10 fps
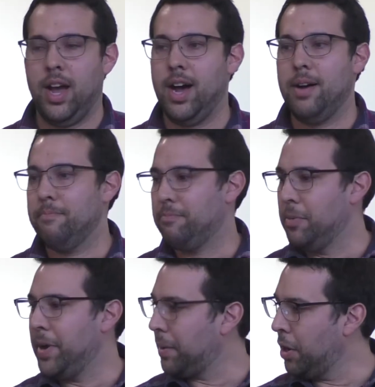
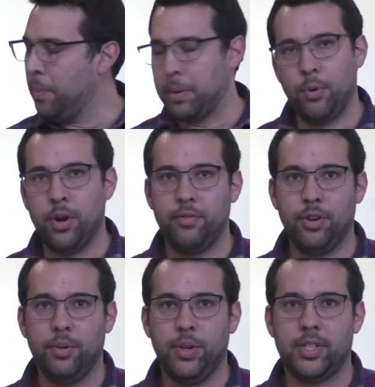from an economic point of
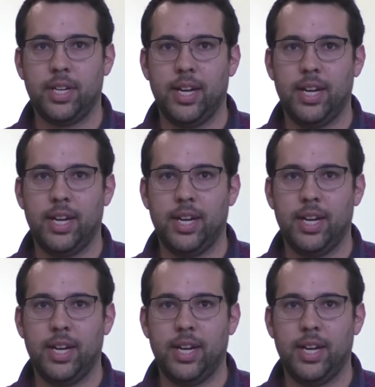view it